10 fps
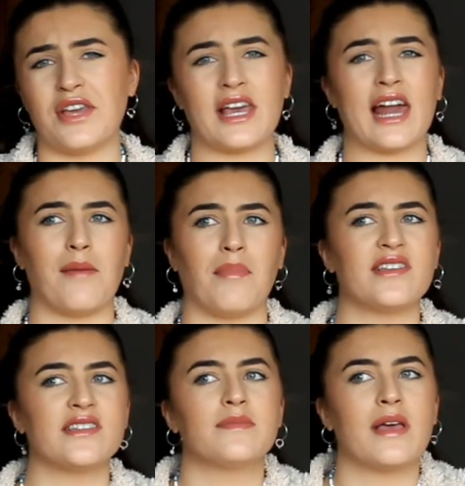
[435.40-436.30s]
you can get like
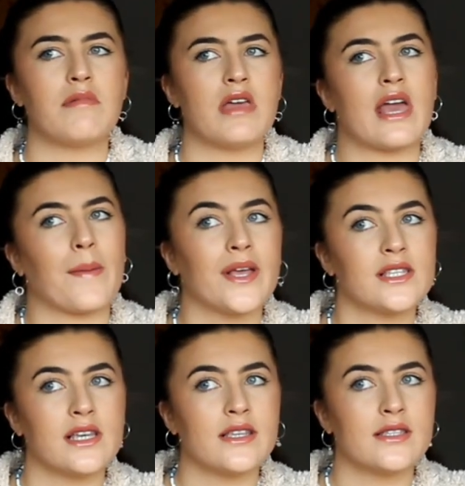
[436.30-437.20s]
buses maybe, get
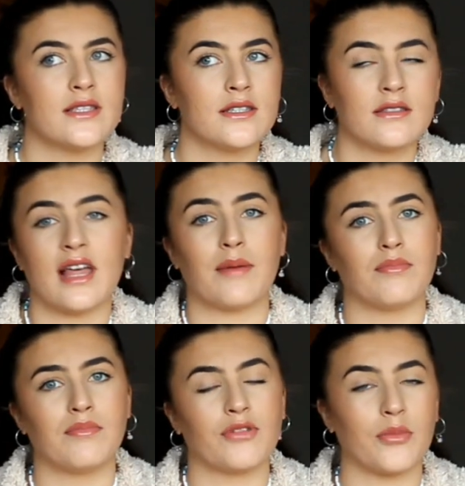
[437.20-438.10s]
buses. They're
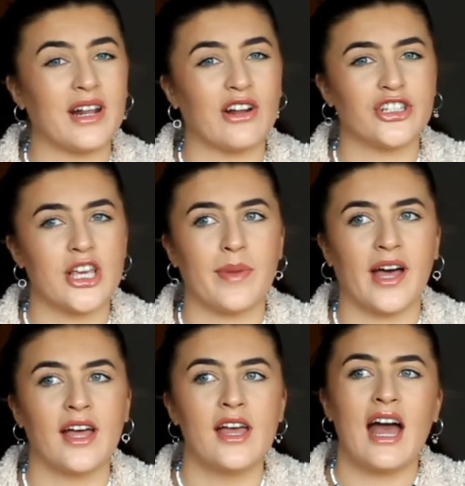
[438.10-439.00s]
probably a lot
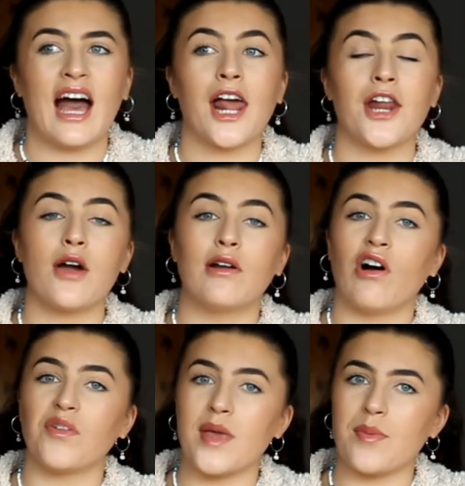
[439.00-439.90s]
cheaper. And I know a
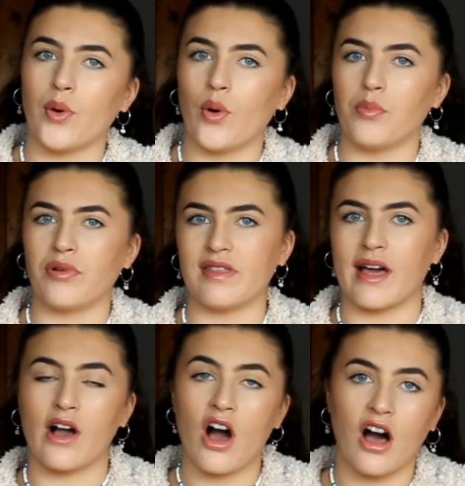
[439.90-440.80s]
lot of people bring
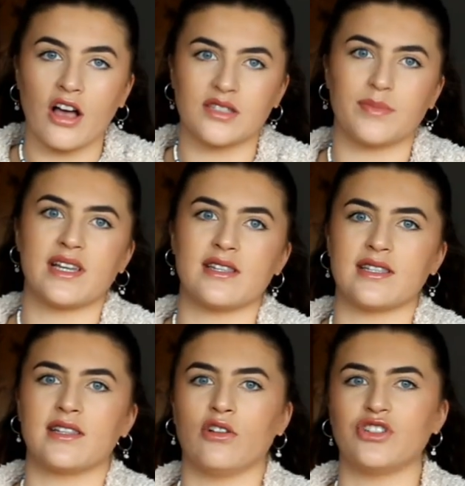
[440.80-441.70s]
their cars because
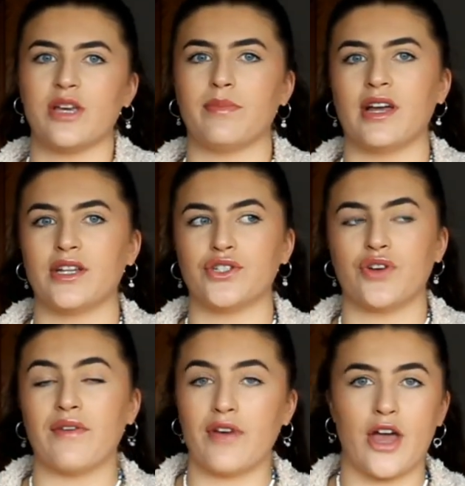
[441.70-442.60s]
it's a lot cheaper to
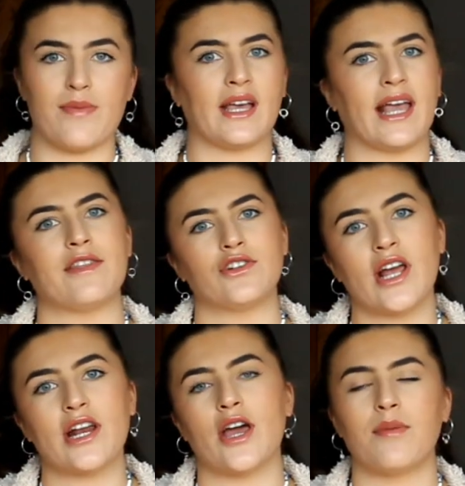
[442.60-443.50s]
drive home than get the
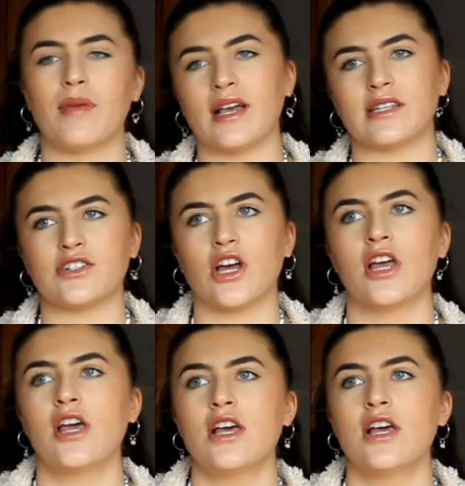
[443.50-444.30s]
train home, etc.